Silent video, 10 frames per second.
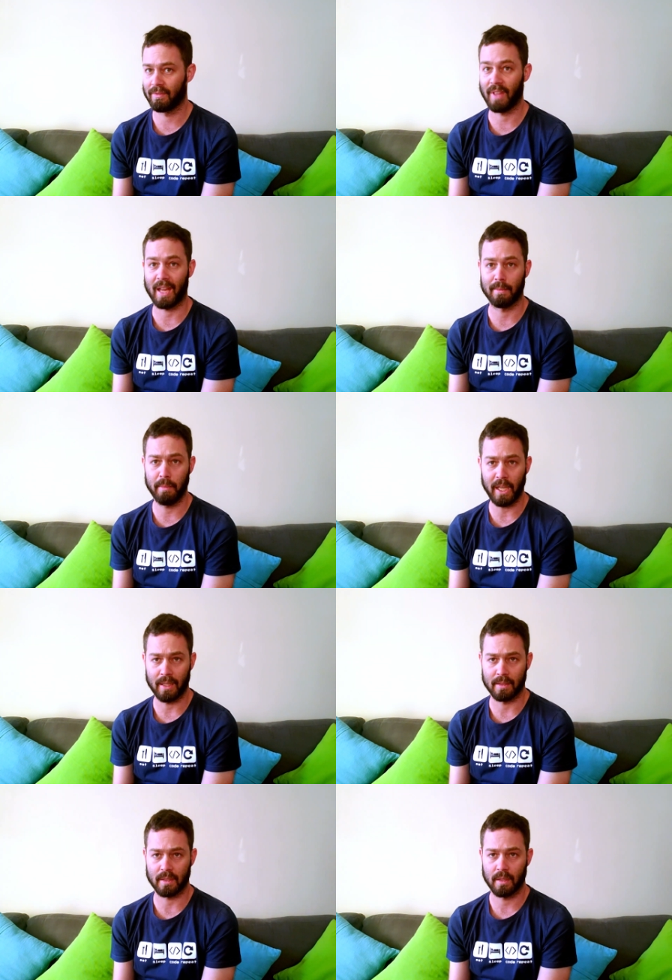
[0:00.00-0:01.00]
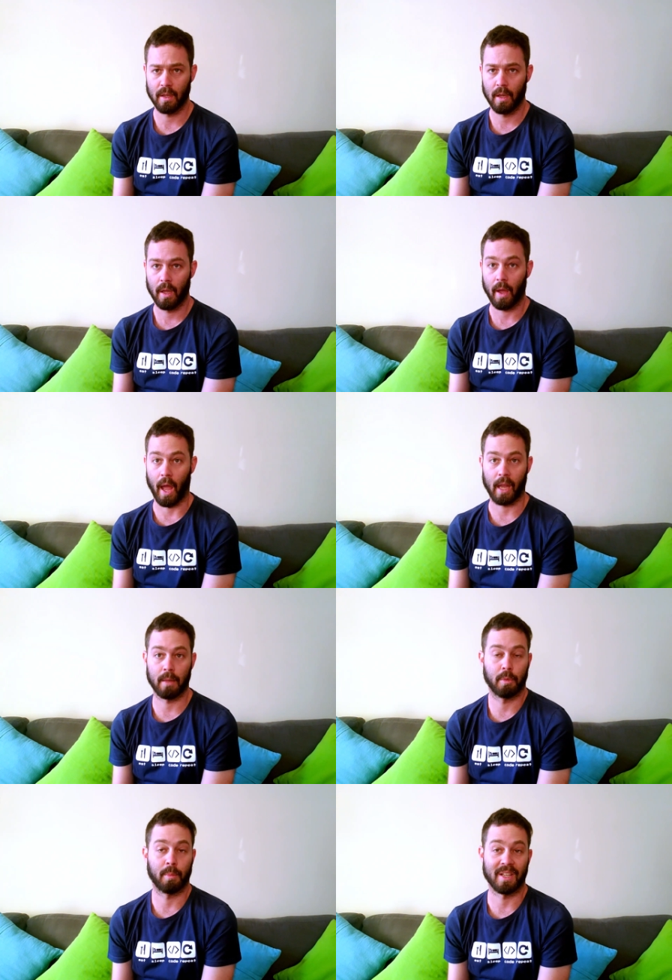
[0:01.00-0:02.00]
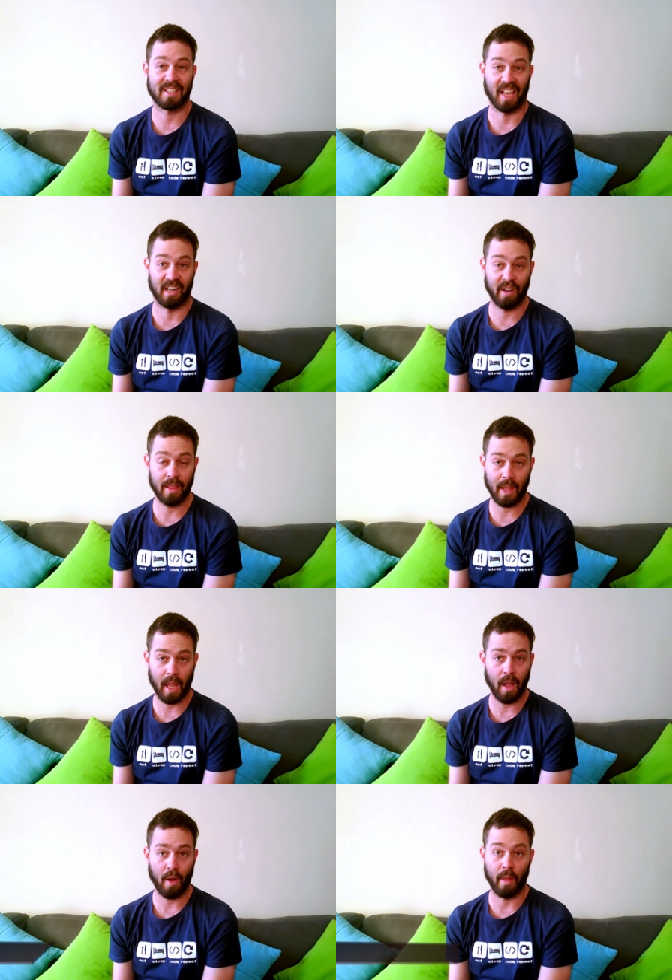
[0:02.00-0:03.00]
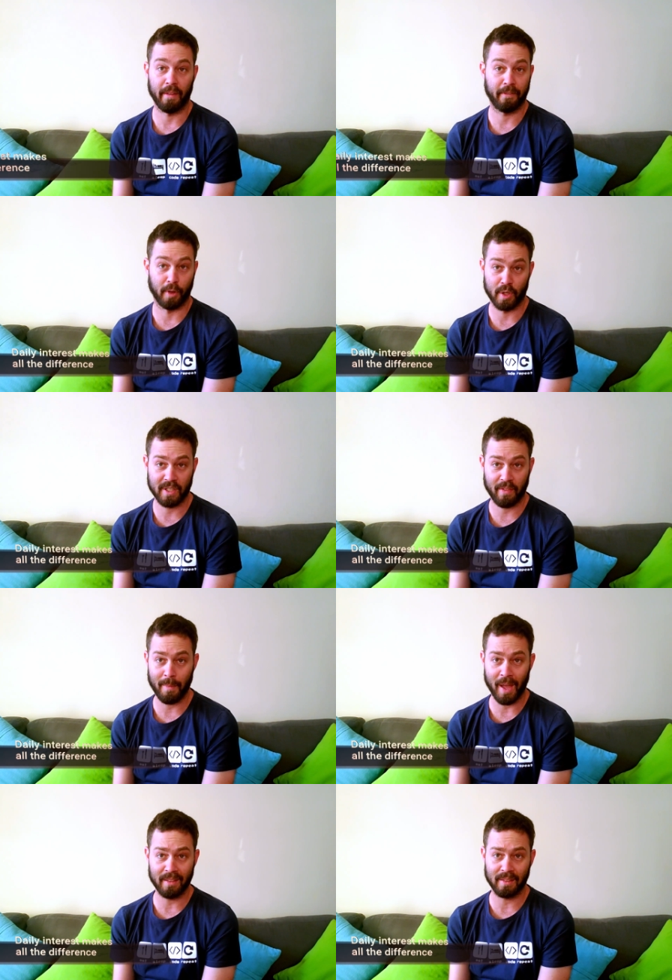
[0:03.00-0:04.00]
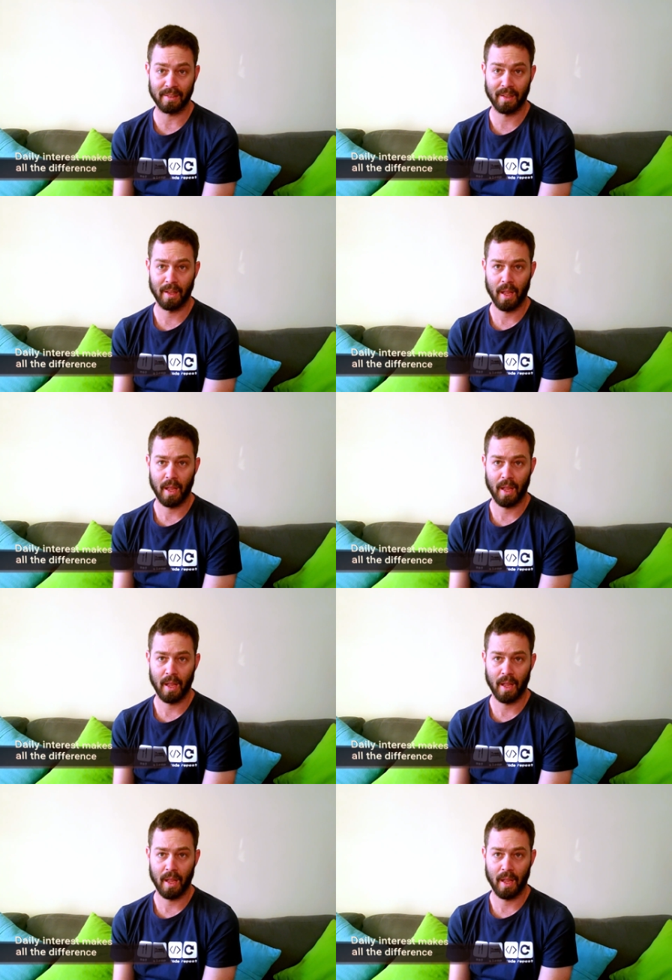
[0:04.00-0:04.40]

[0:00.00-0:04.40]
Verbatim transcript: That means I can put my salary in there on the first of the month,